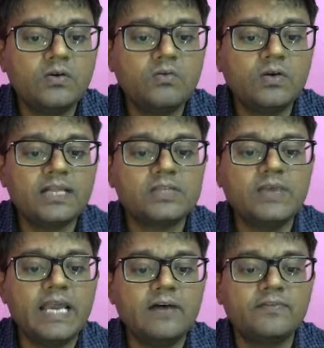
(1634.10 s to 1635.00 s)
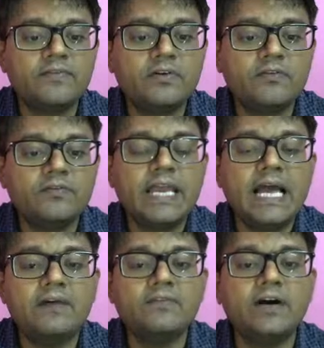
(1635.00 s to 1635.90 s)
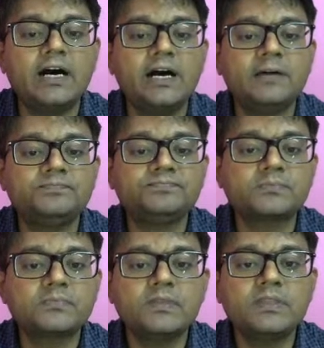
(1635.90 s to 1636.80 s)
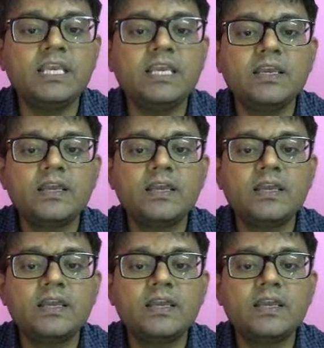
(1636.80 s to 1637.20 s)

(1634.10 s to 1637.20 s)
What else we have? We have the